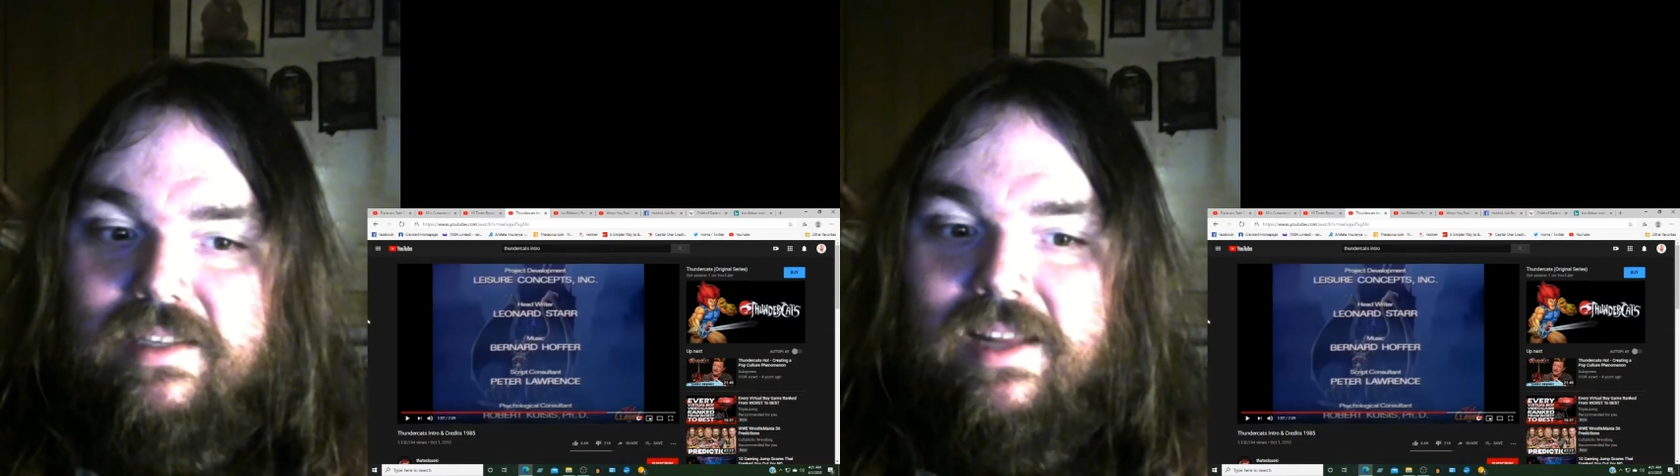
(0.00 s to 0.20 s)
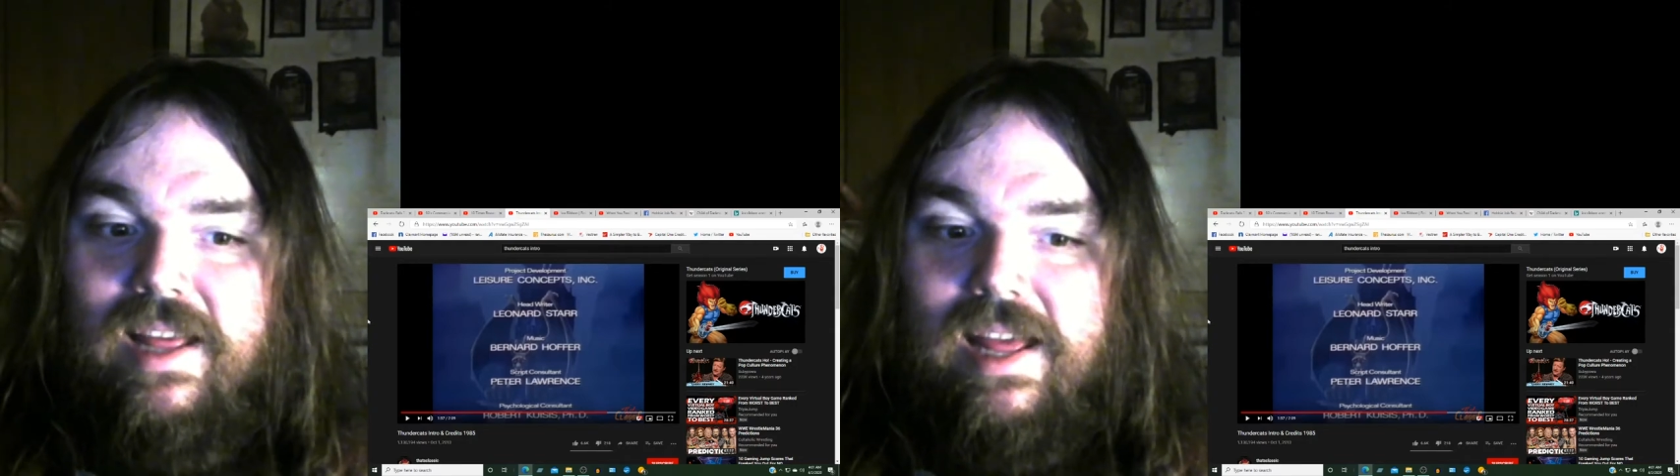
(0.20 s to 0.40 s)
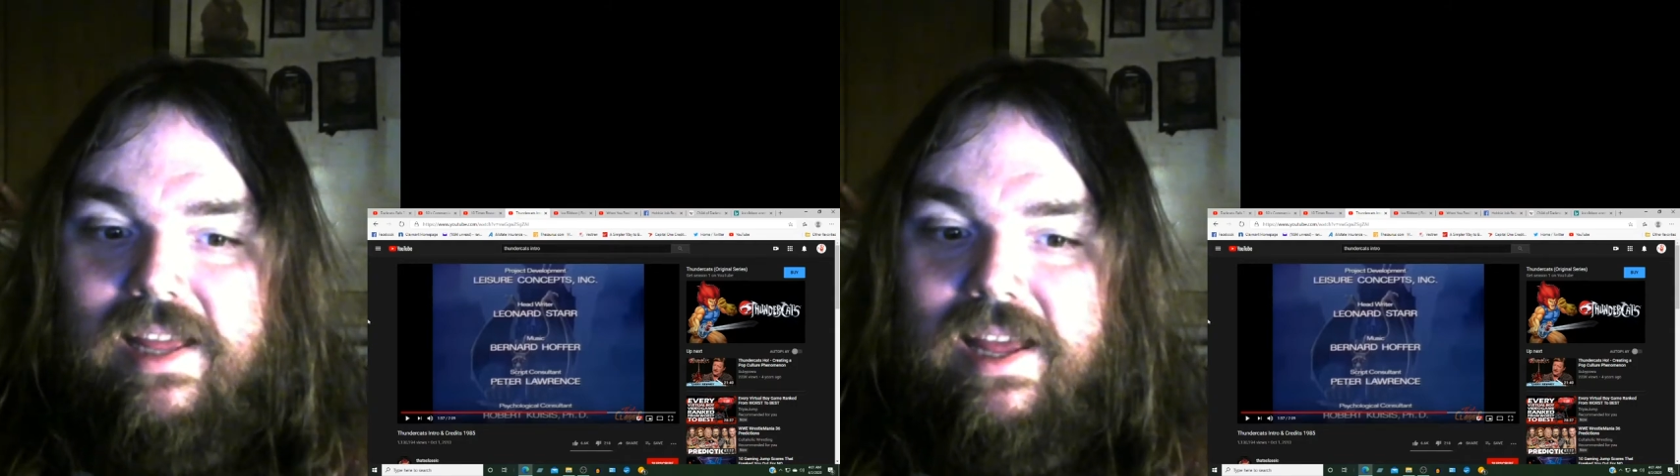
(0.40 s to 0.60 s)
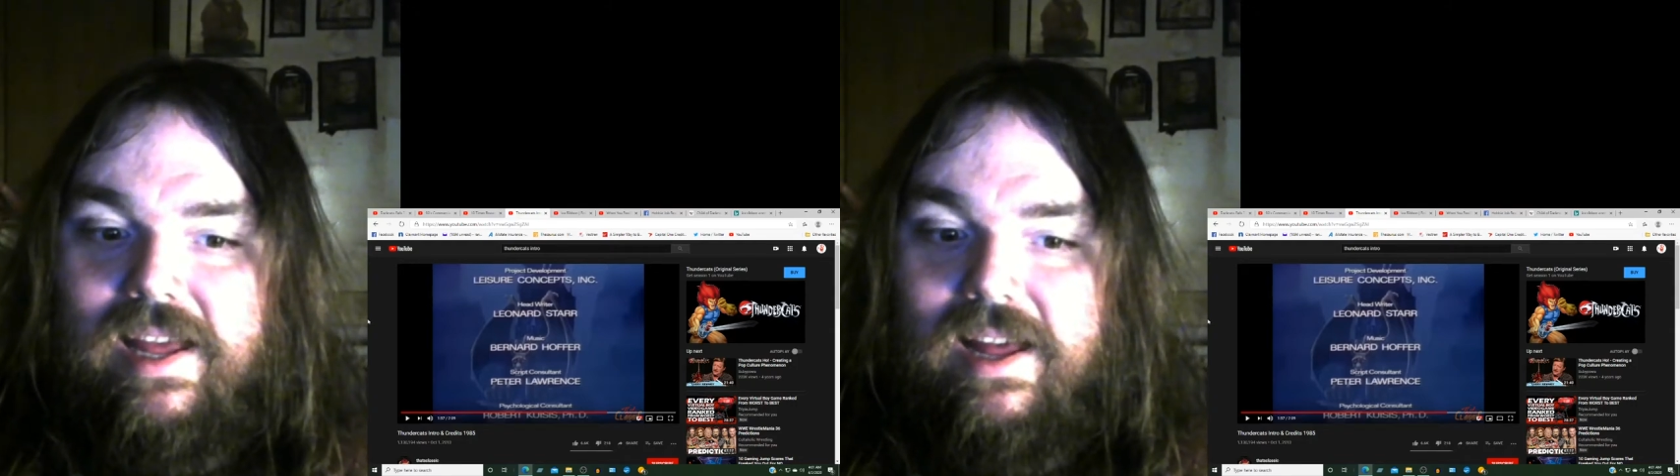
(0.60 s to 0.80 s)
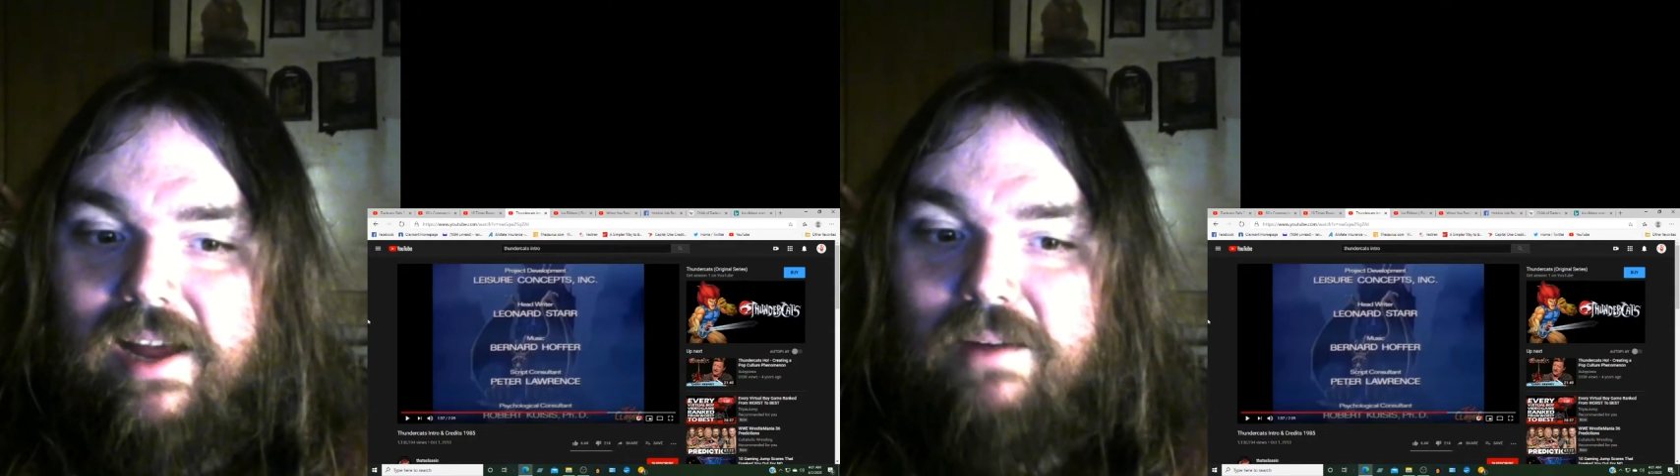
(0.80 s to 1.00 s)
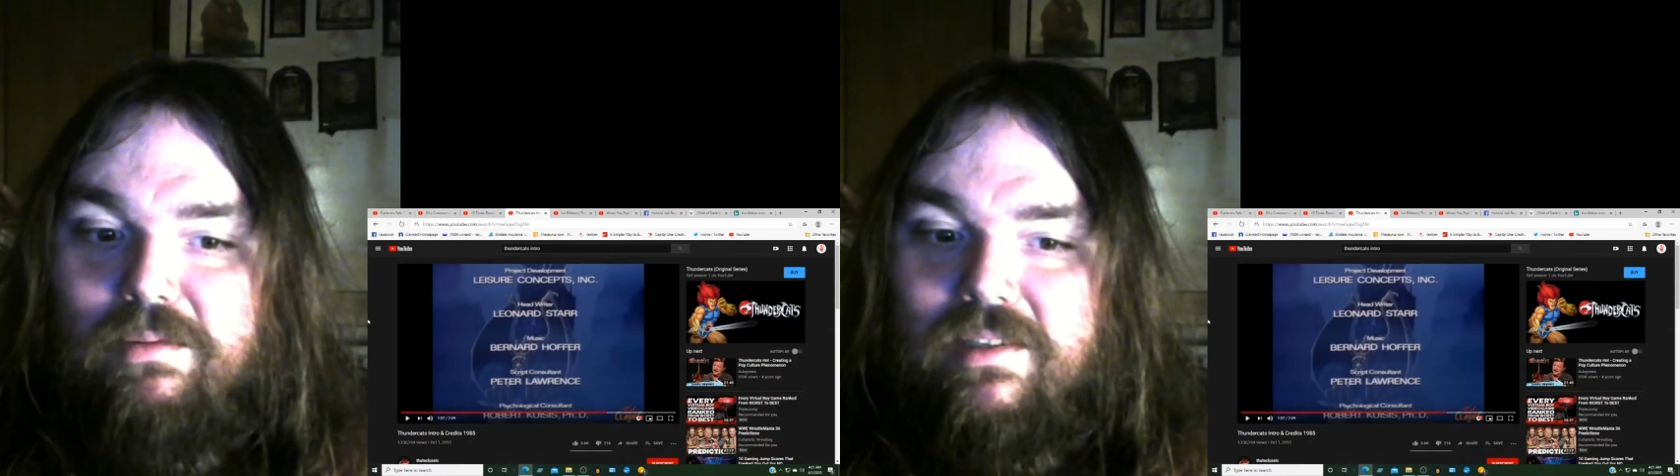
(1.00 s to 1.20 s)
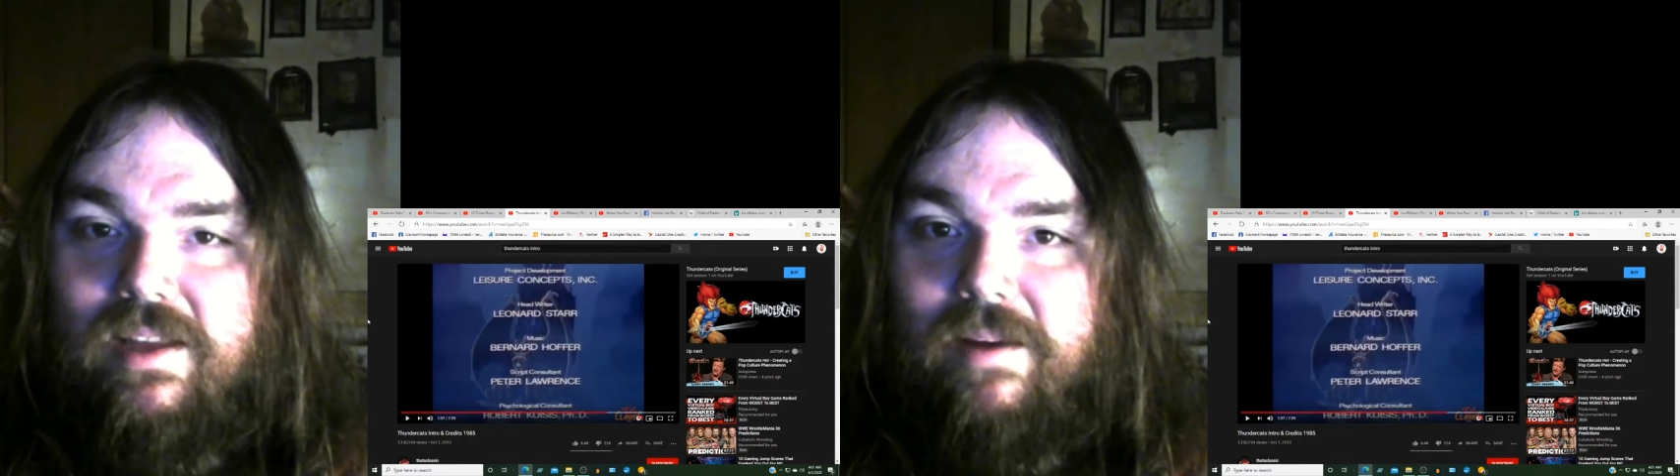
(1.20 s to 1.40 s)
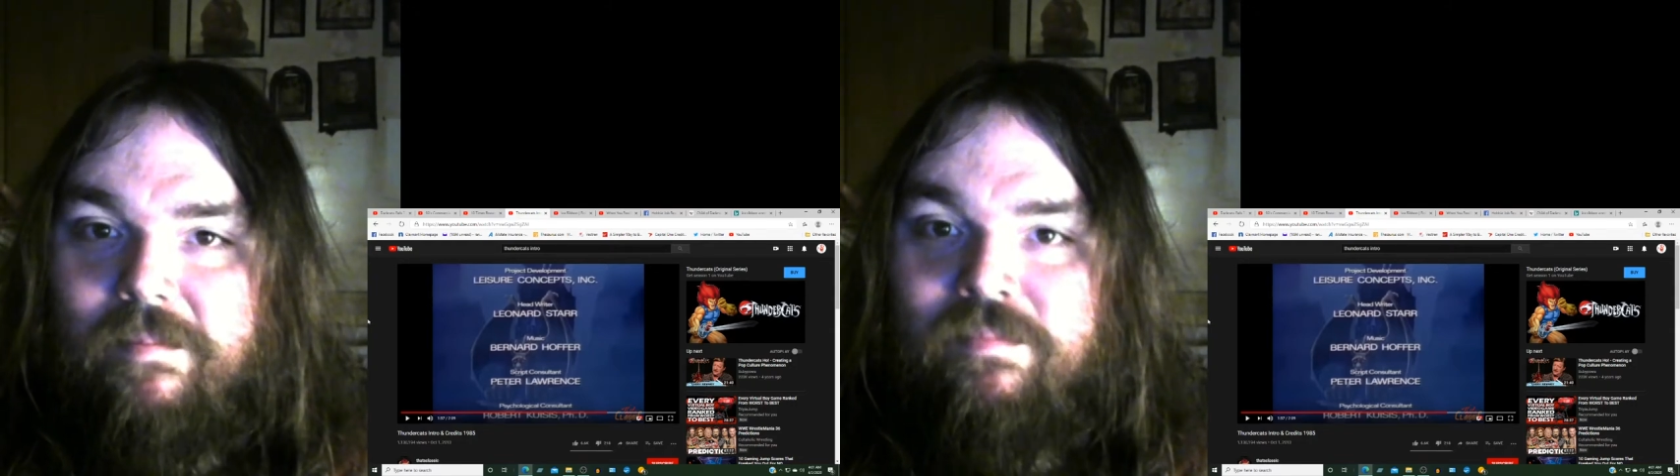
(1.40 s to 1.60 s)
and yeah,
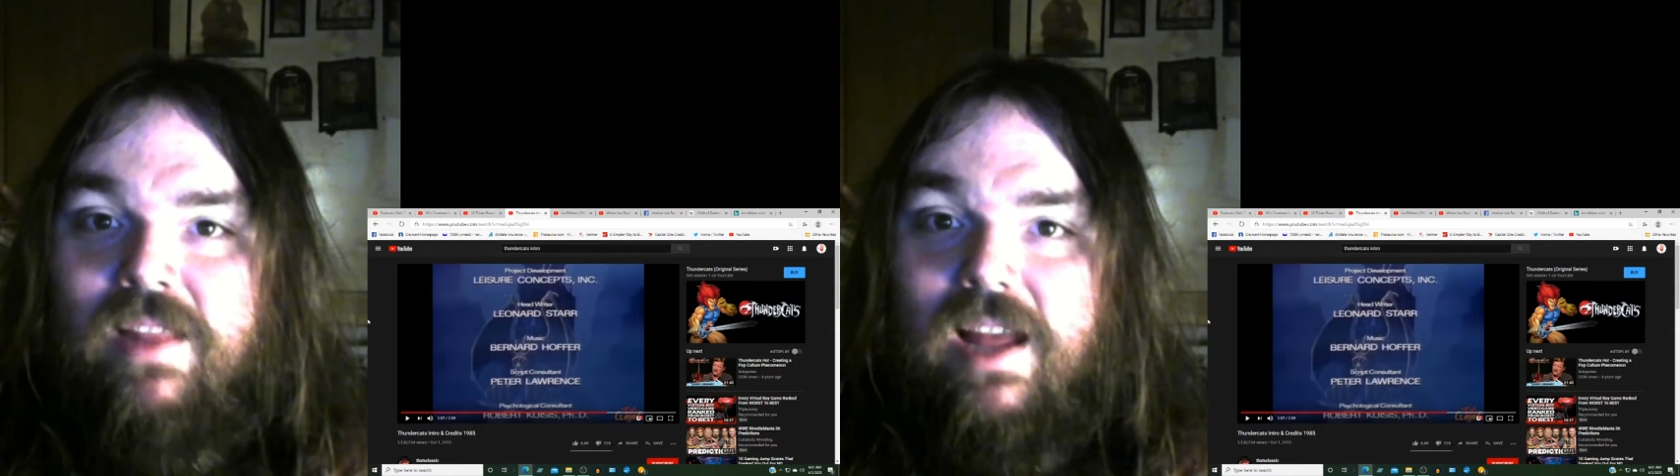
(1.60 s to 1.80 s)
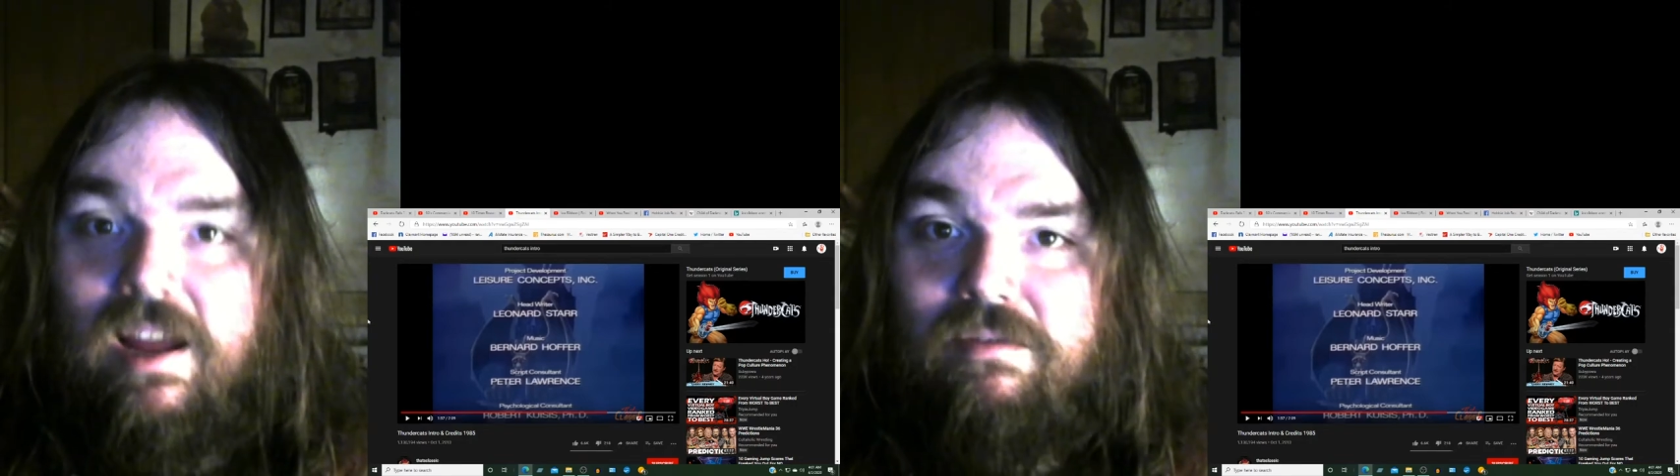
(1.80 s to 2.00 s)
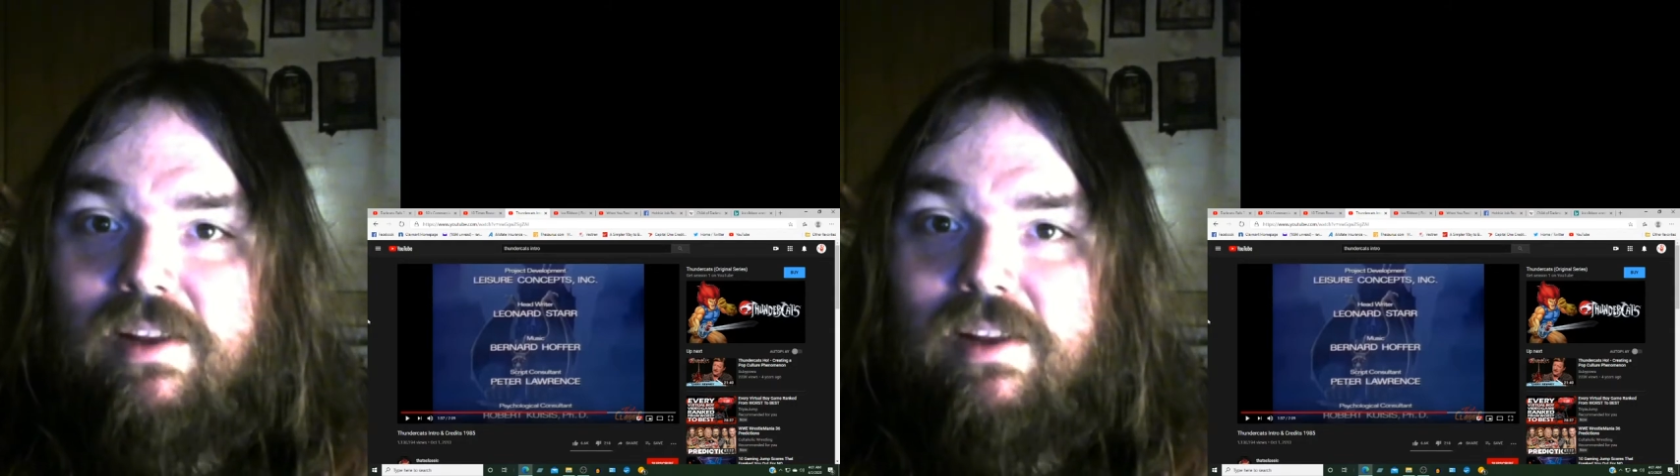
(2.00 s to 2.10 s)
I